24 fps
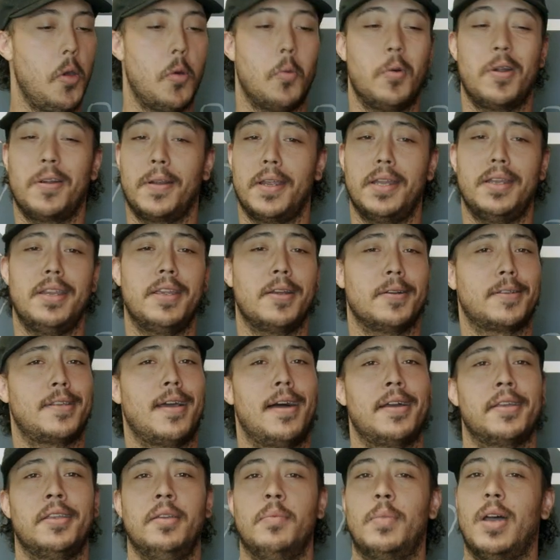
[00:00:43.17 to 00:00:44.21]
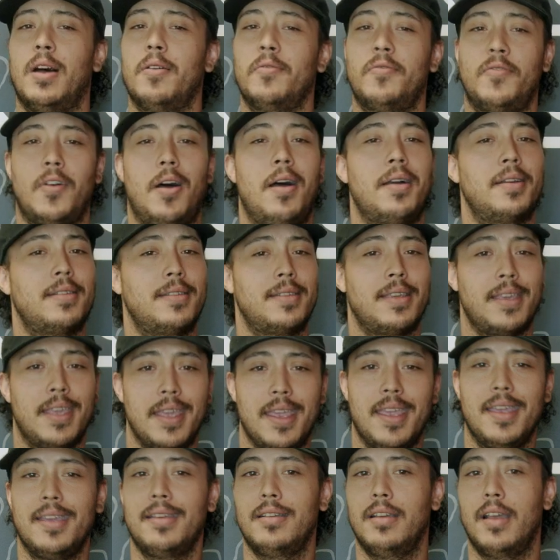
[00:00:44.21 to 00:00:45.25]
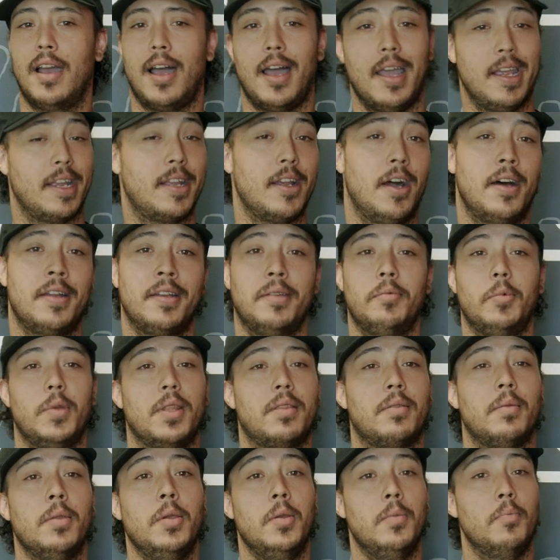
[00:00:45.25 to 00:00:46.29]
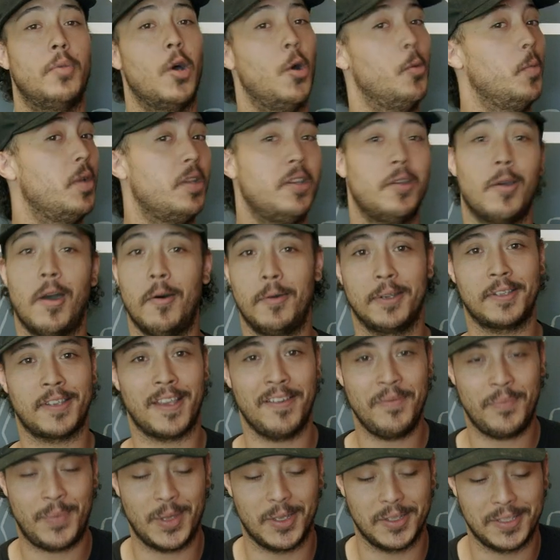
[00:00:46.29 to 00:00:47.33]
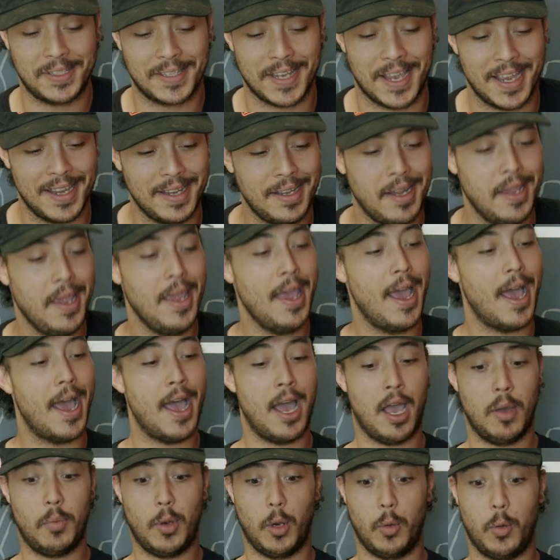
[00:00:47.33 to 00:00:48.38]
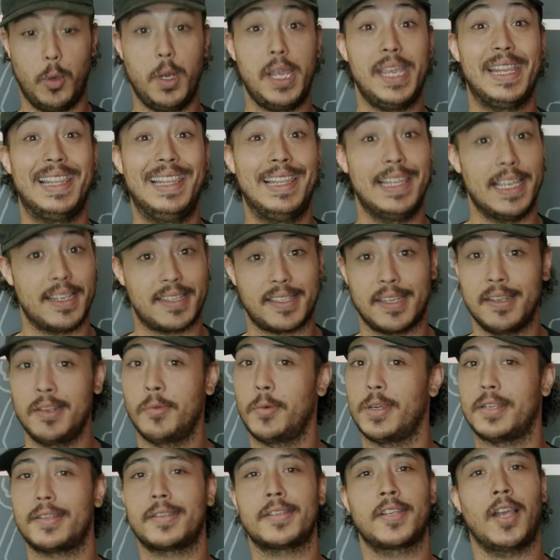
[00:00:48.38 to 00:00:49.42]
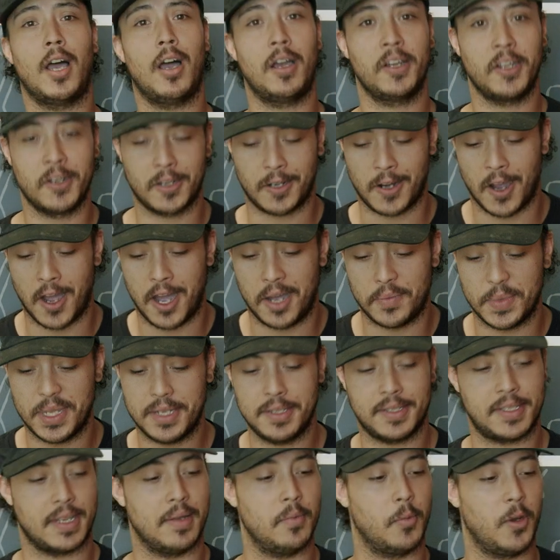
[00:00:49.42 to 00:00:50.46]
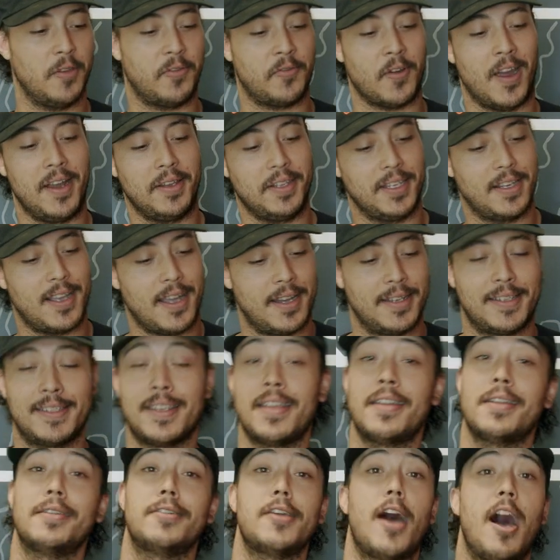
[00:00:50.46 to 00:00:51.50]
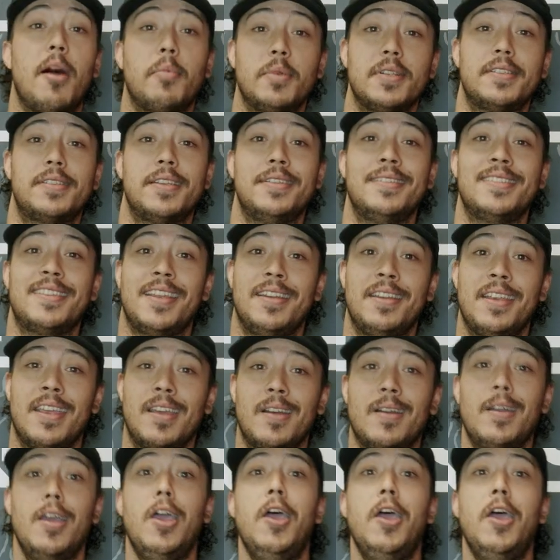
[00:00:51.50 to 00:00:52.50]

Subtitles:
we're in here talking about Fox, King, Icon, and with Bowman, you always have Bill Stein, but we listened, we saw your comments, and we finally got a set of Dobinsons in here